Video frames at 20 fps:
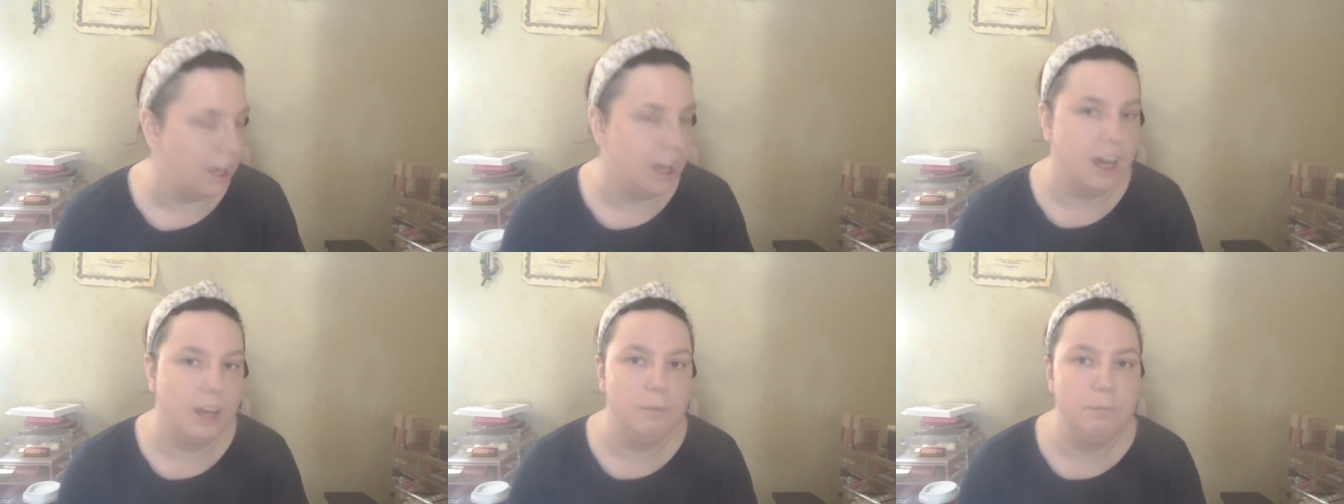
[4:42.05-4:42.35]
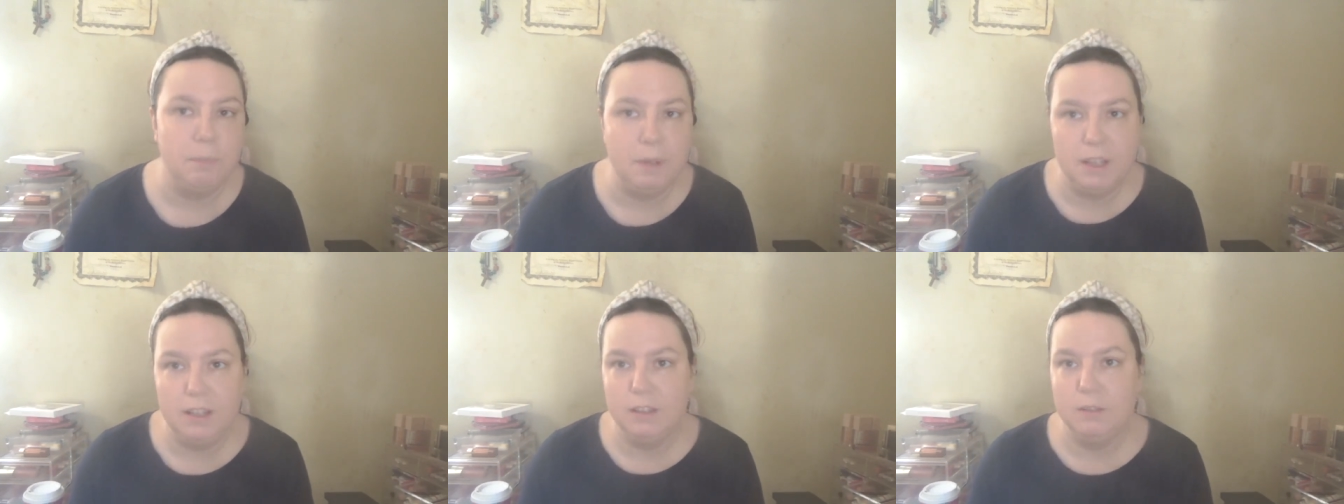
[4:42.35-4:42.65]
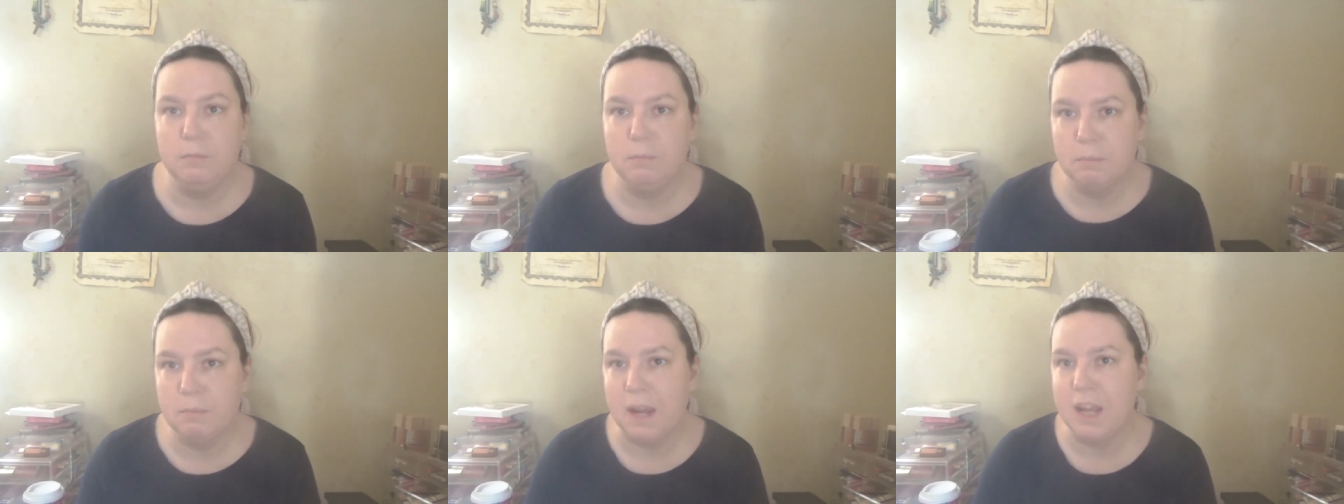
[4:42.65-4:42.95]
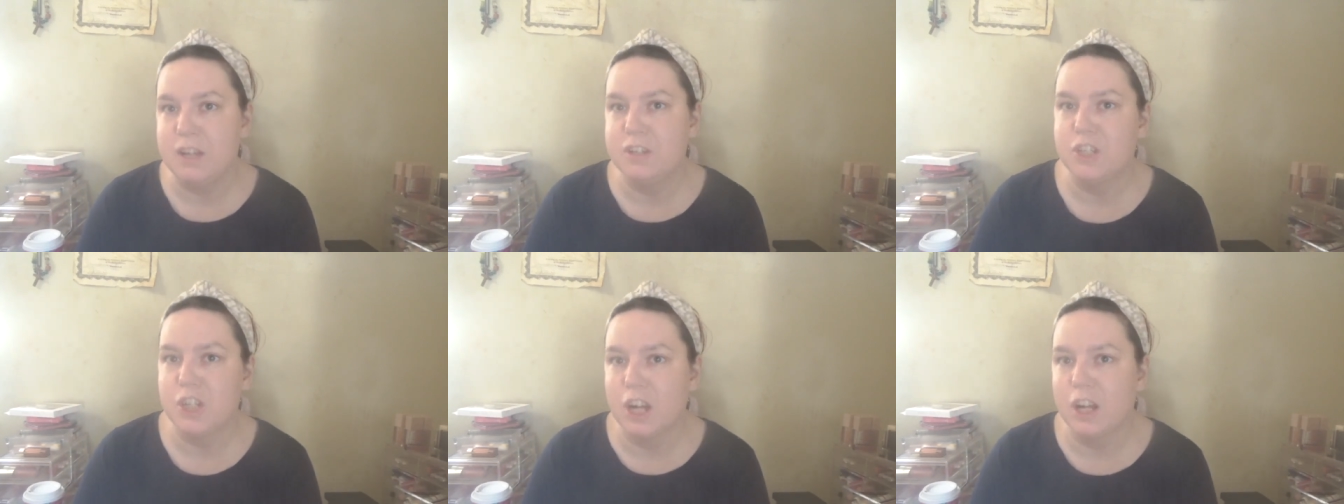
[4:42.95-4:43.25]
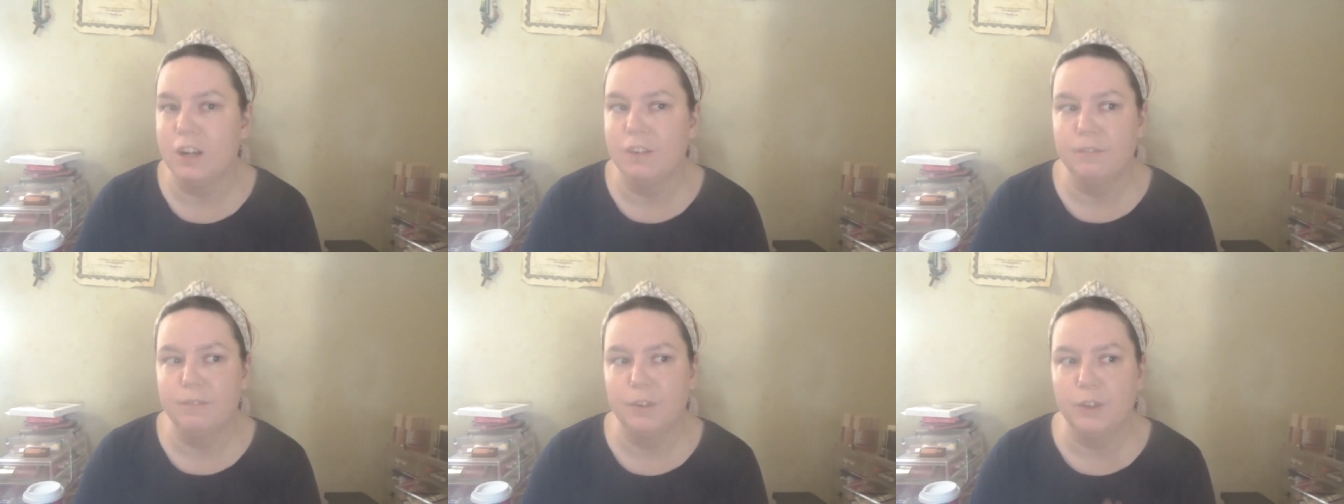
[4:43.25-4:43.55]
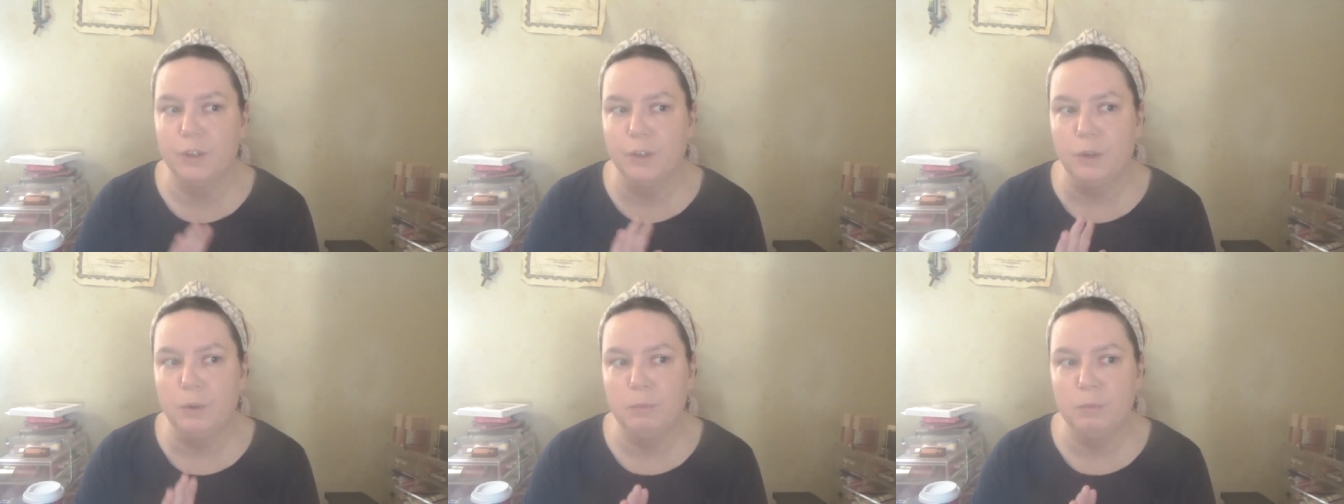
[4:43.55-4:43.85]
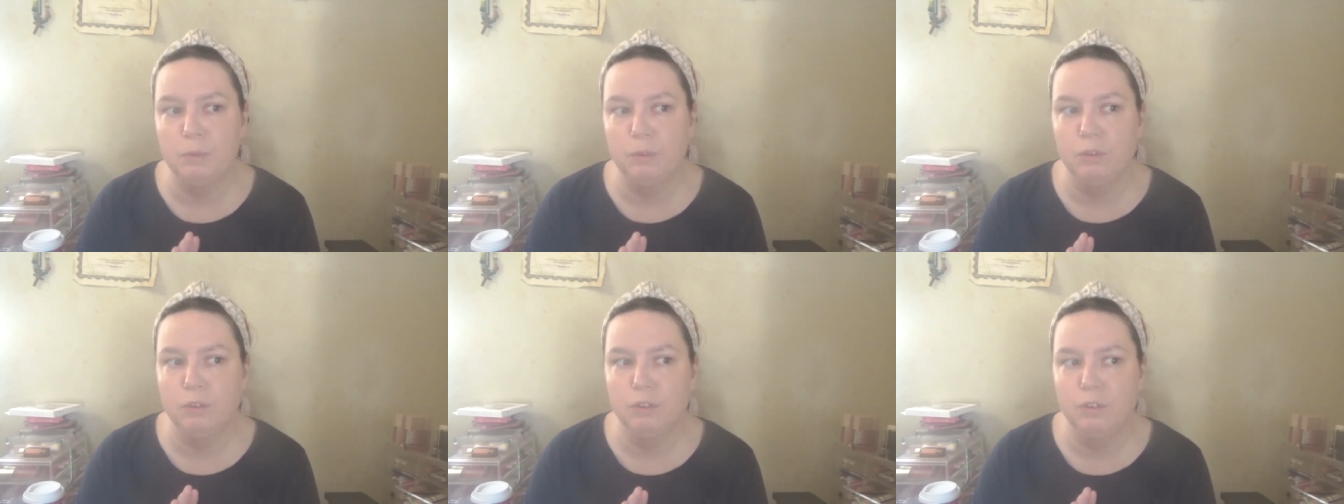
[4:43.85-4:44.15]
I've been my job for
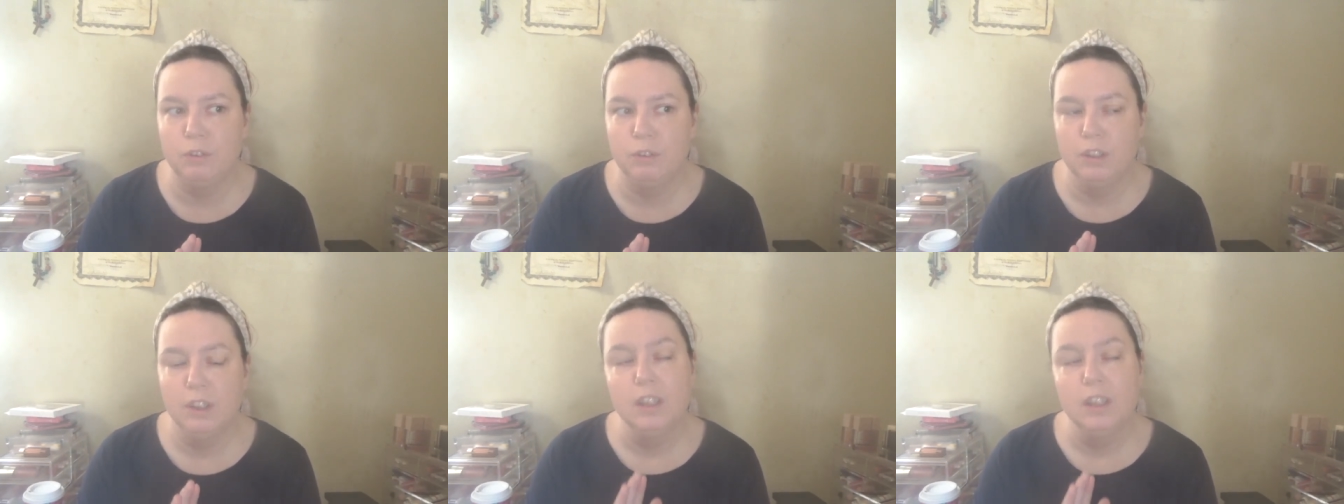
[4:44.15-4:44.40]
almost